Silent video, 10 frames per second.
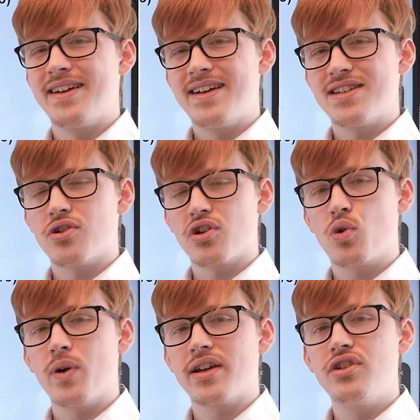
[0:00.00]
It's not a
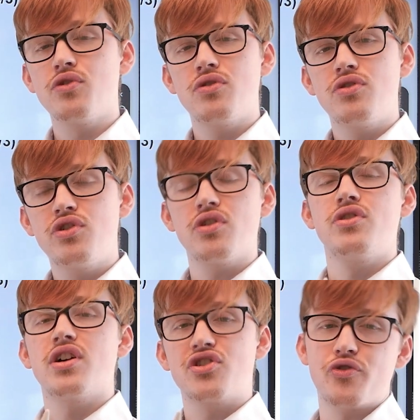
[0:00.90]
quick
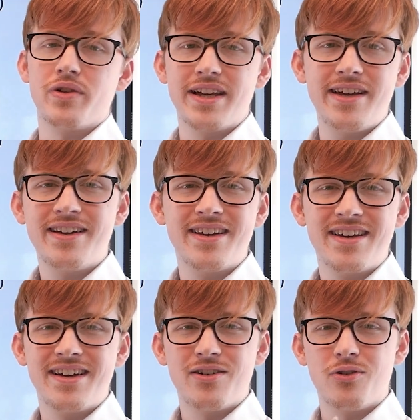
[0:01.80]
usually,
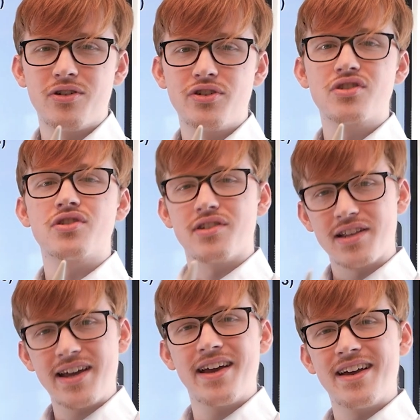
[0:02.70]
or
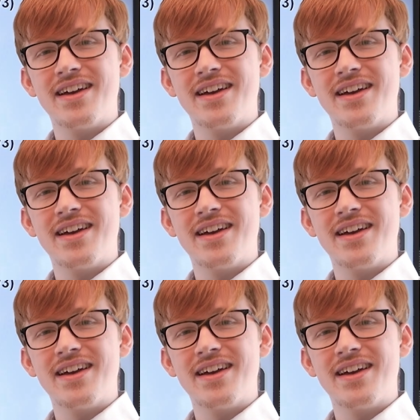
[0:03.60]
usually.